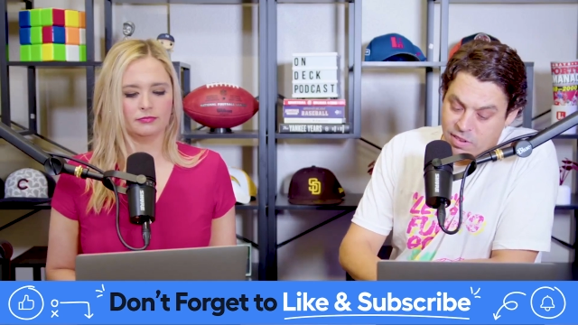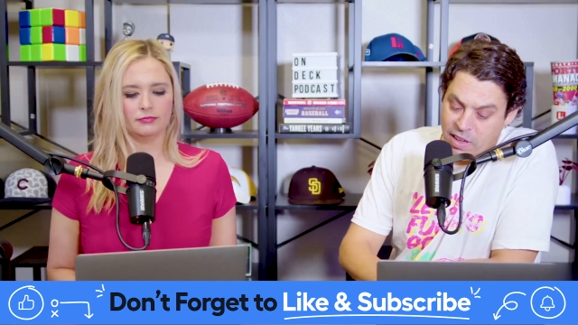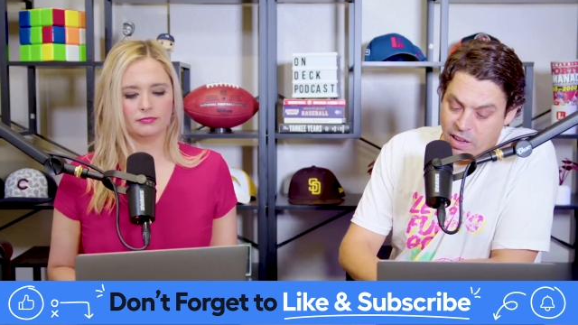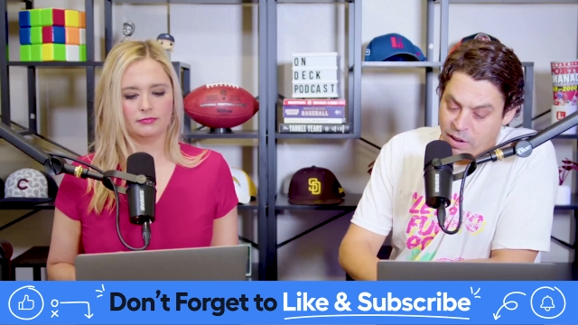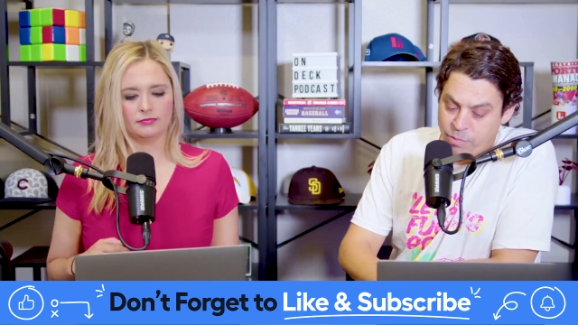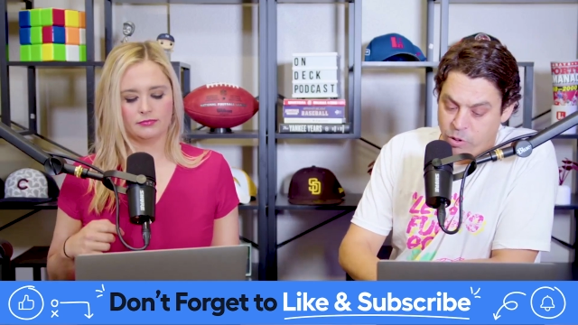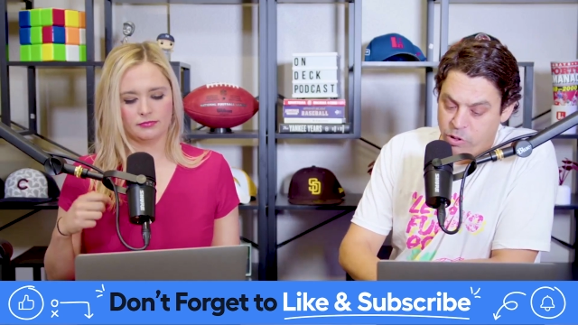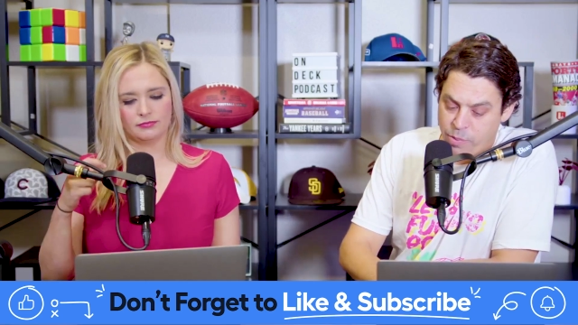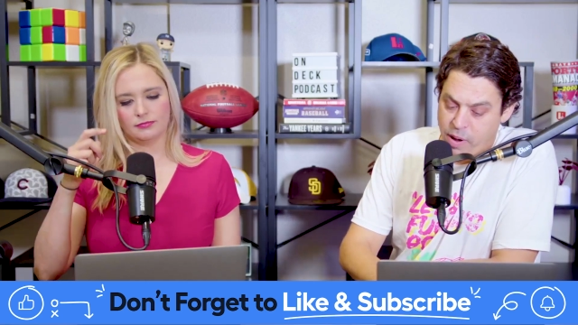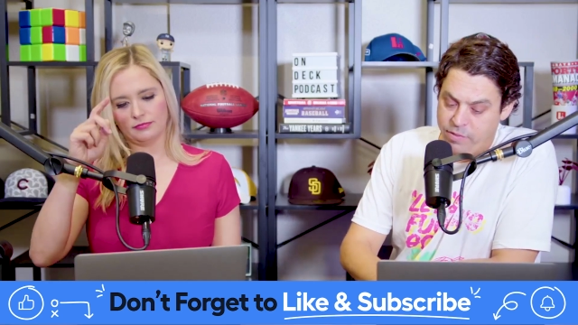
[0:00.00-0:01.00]
Speaker 1: they
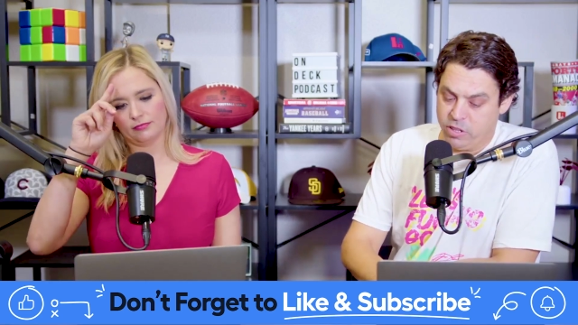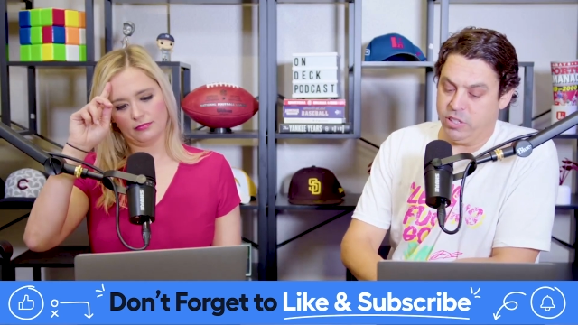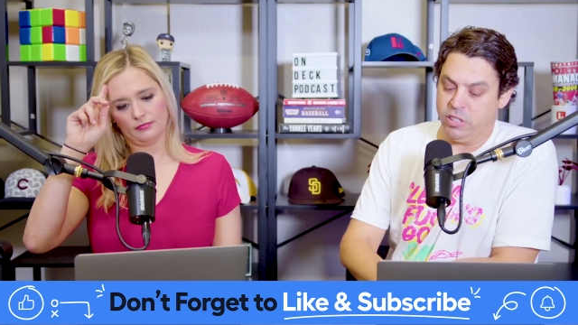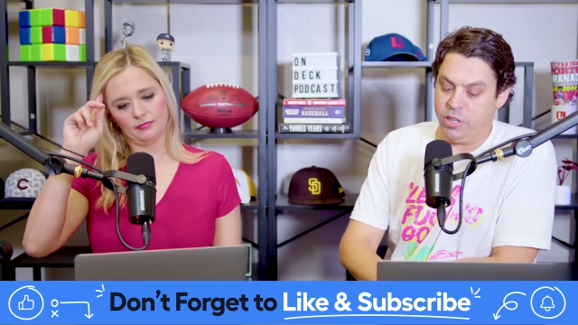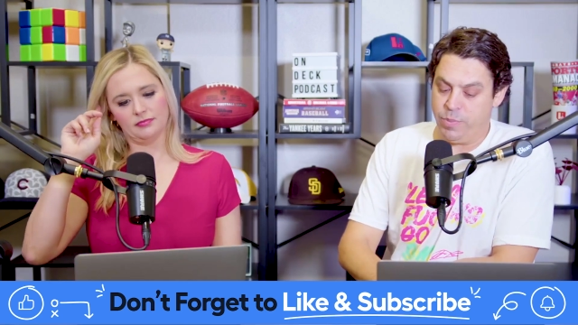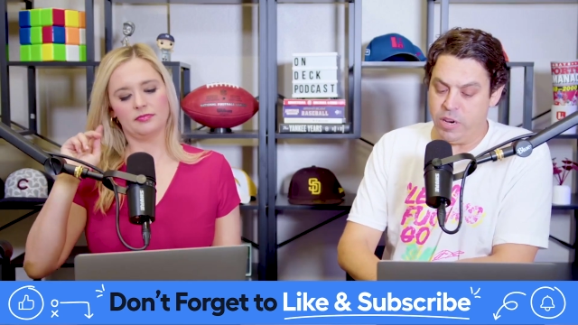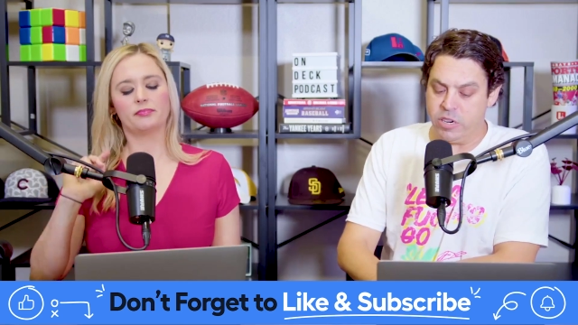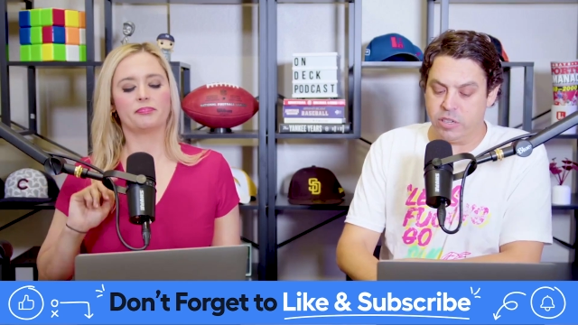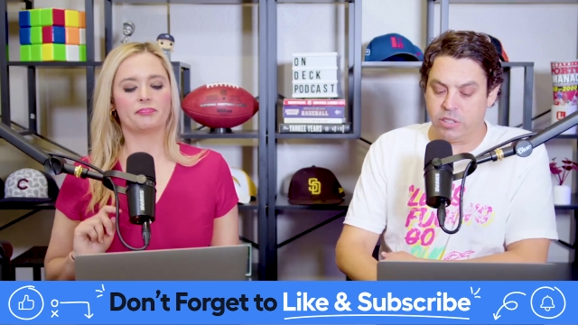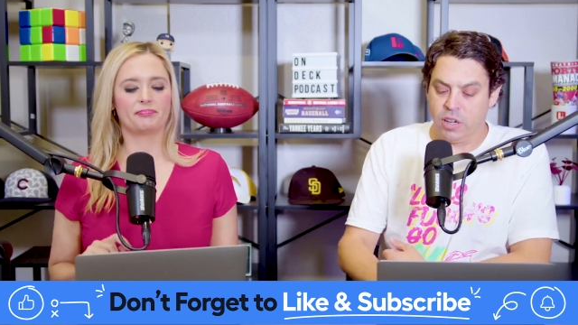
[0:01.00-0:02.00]
pulled them after 60
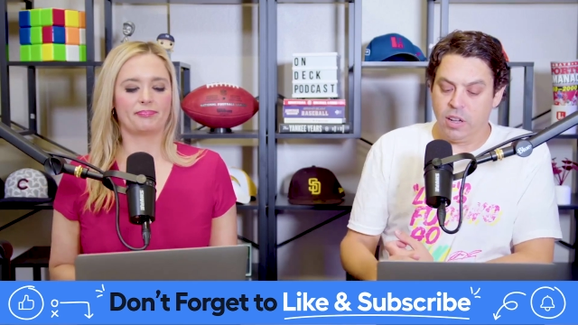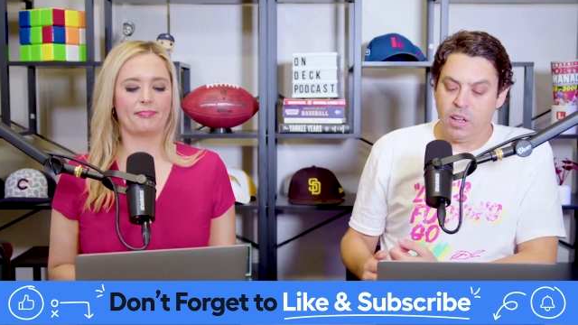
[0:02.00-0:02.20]
pitches.